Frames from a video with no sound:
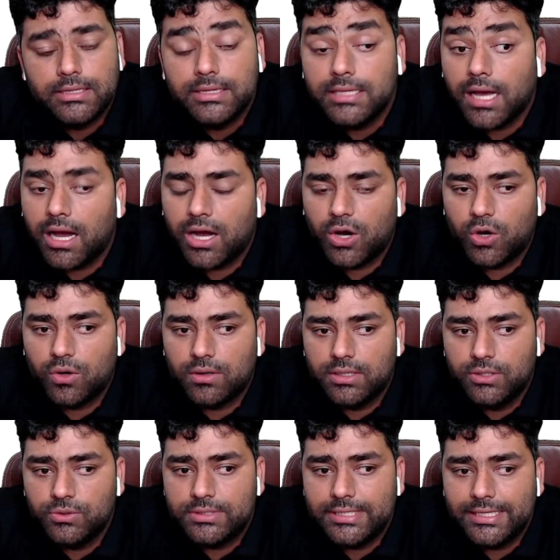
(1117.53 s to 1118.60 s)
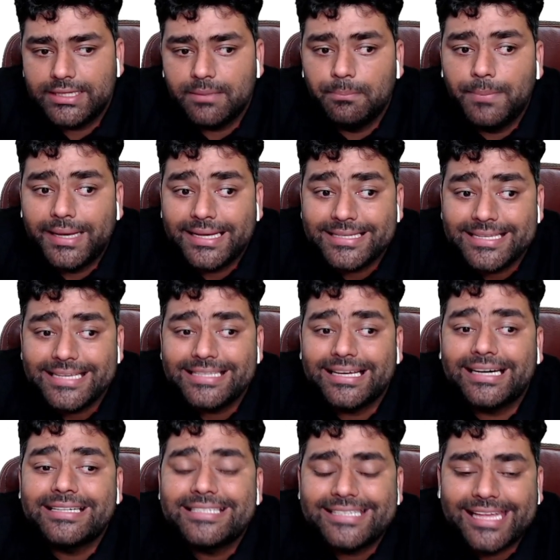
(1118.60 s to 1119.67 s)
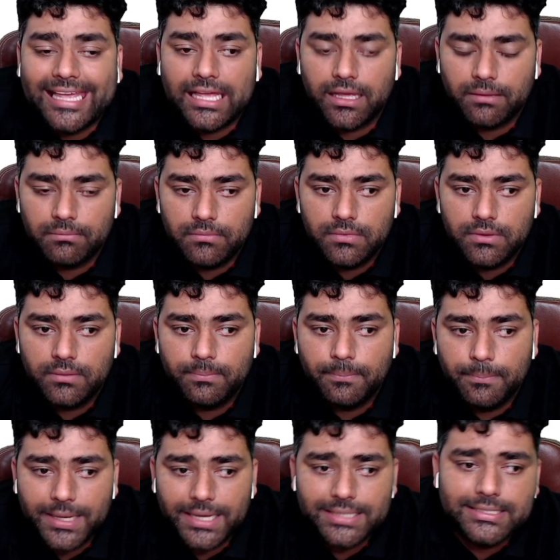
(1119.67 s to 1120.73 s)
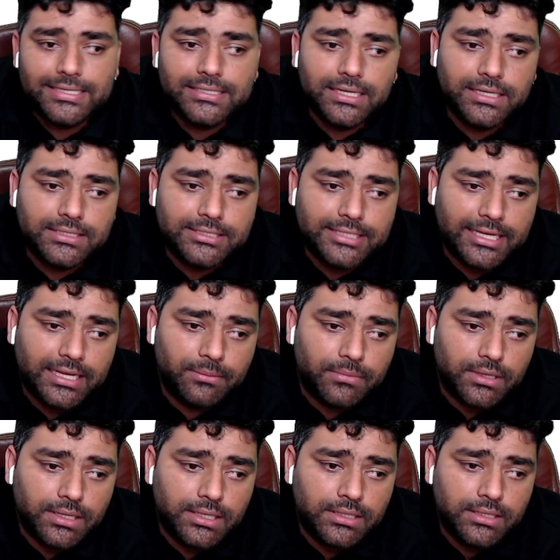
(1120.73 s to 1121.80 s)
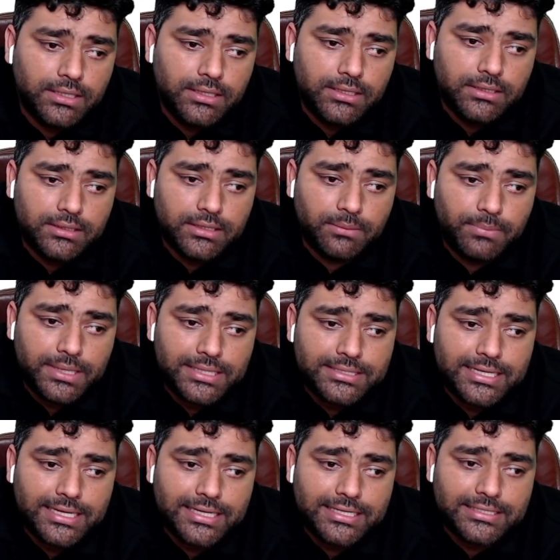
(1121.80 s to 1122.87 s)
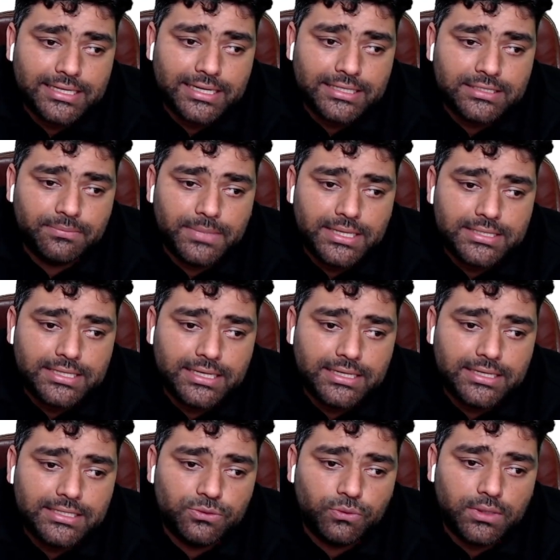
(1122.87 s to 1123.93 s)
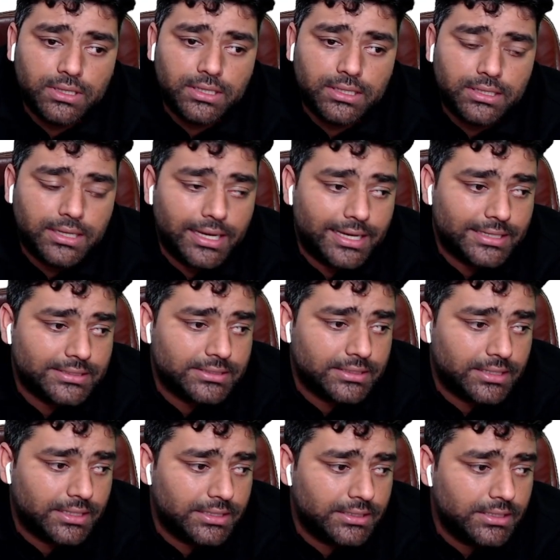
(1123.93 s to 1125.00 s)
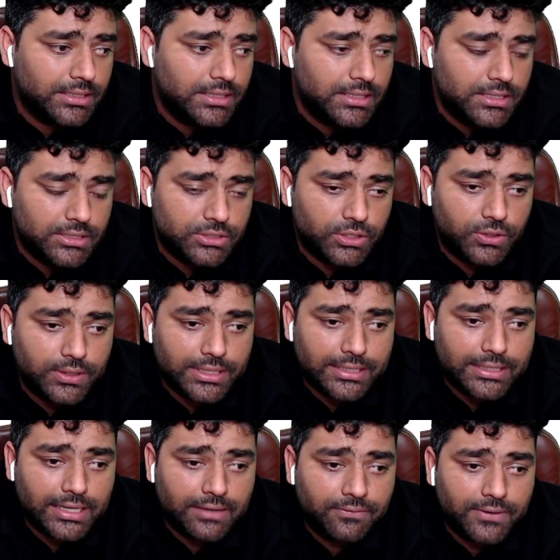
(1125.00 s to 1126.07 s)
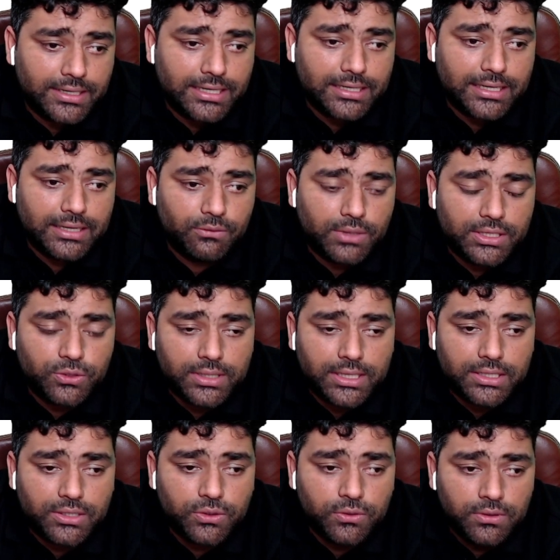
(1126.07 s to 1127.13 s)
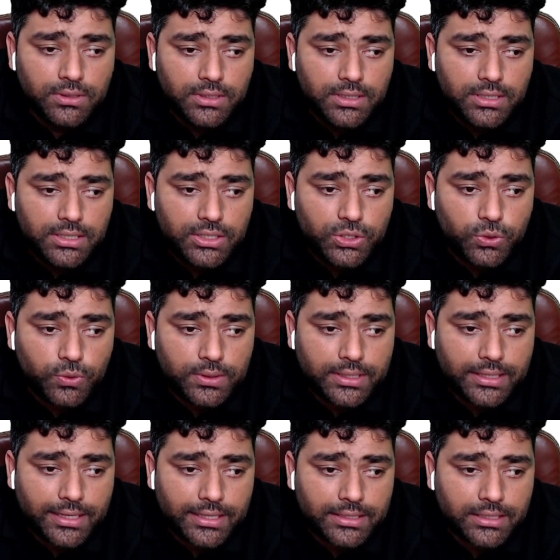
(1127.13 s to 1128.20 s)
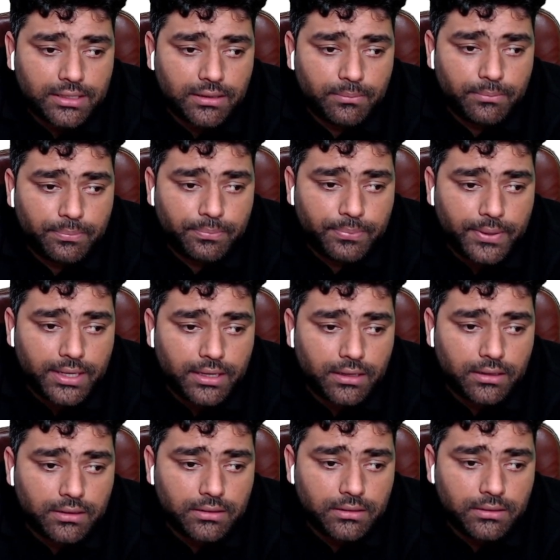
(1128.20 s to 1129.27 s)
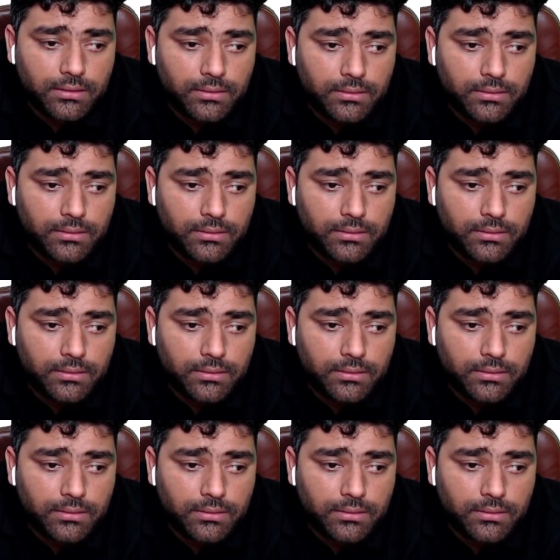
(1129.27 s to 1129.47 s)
Now you see the bases are same, right? The base here is x, base here is y, x, right? So you can definitely, what you can do, you can compare,